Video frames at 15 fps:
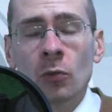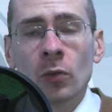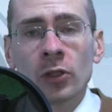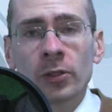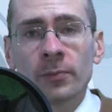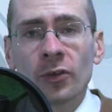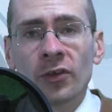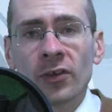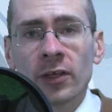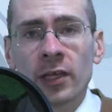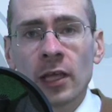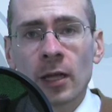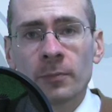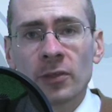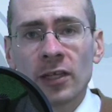Welcome to Sunday
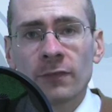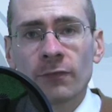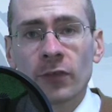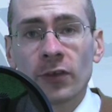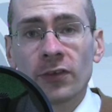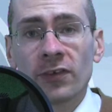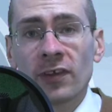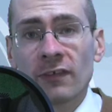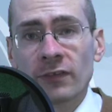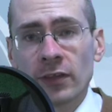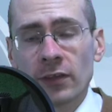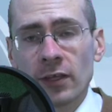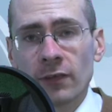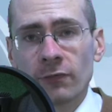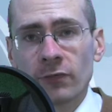Update for the 7th
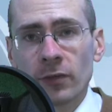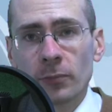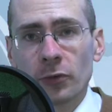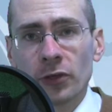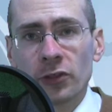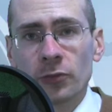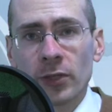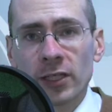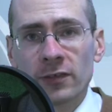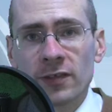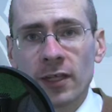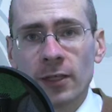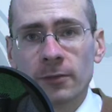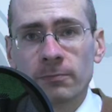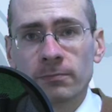day of February
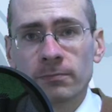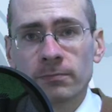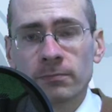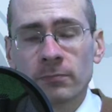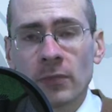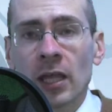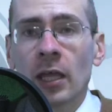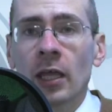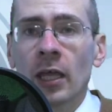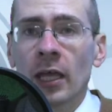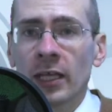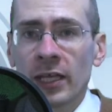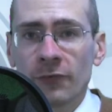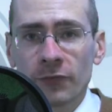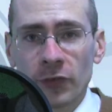2010.
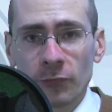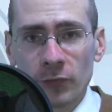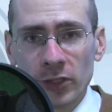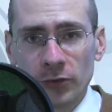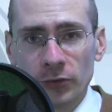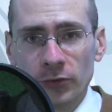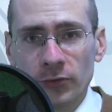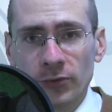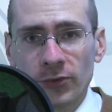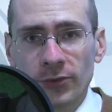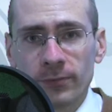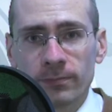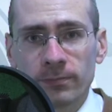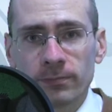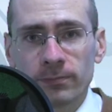And now for the real
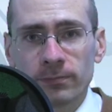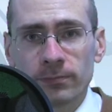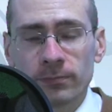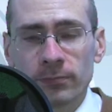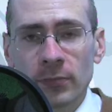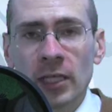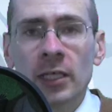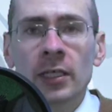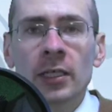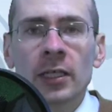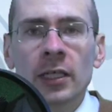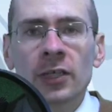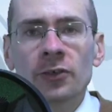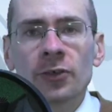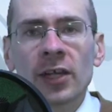news.
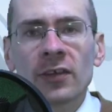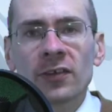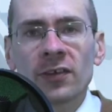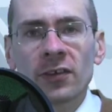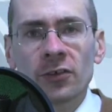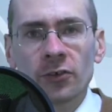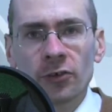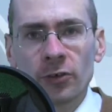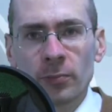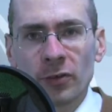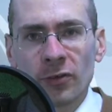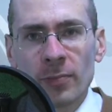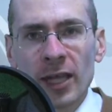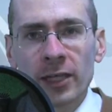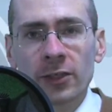Internet censorship
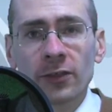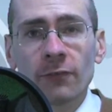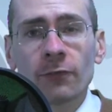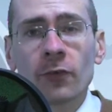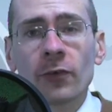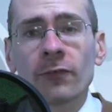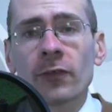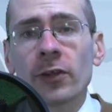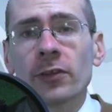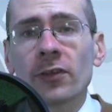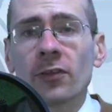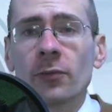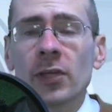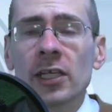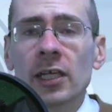is back at the forefront
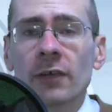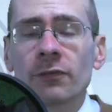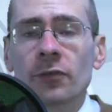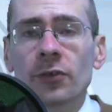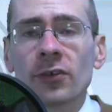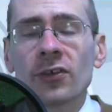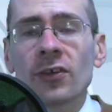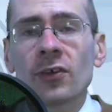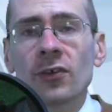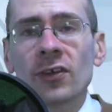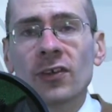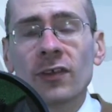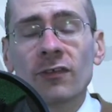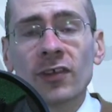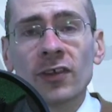this week after a
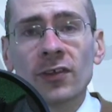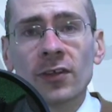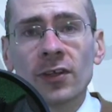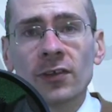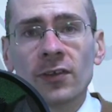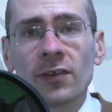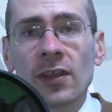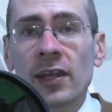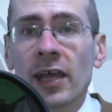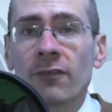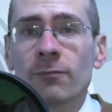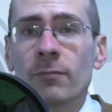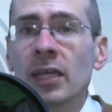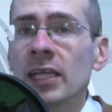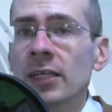series of incidents that have
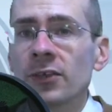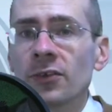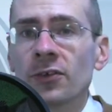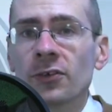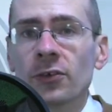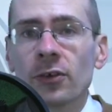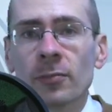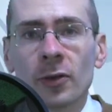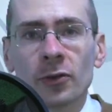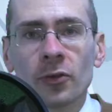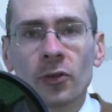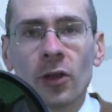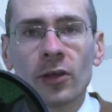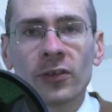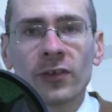many concerned about the
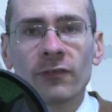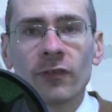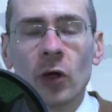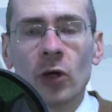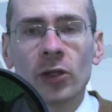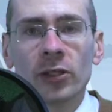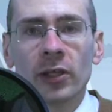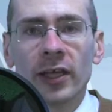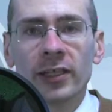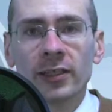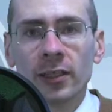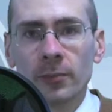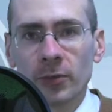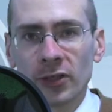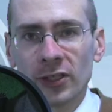loss of online
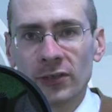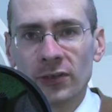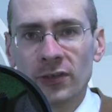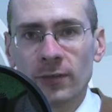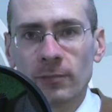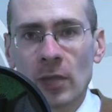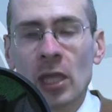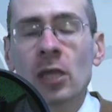liberties.